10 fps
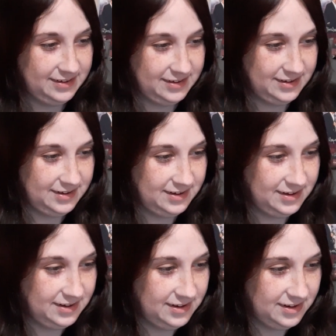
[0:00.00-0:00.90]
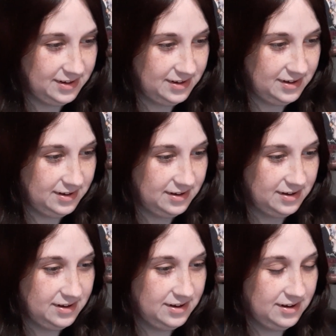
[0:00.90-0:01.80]
says your address, and it
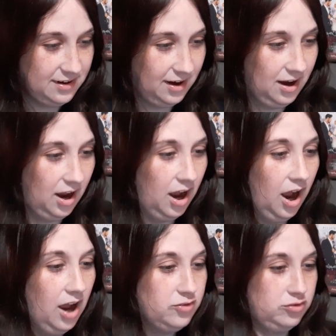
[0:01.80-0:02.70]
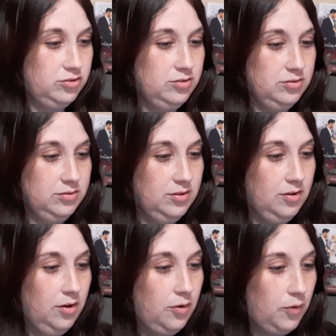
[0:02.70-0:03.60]
says your address.
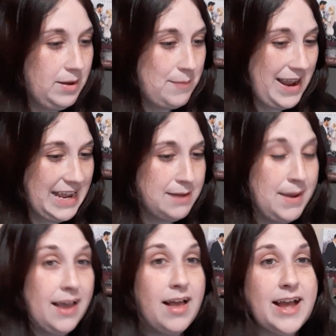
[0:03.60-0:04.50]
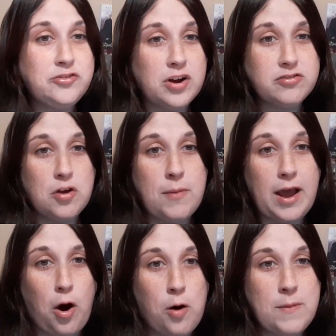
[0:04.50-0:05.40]
Wait, my email address or
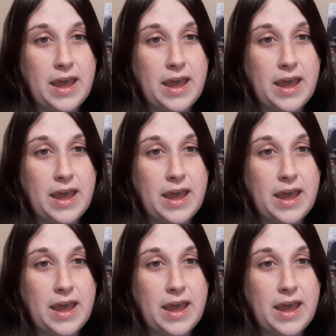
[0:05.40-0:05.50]
my home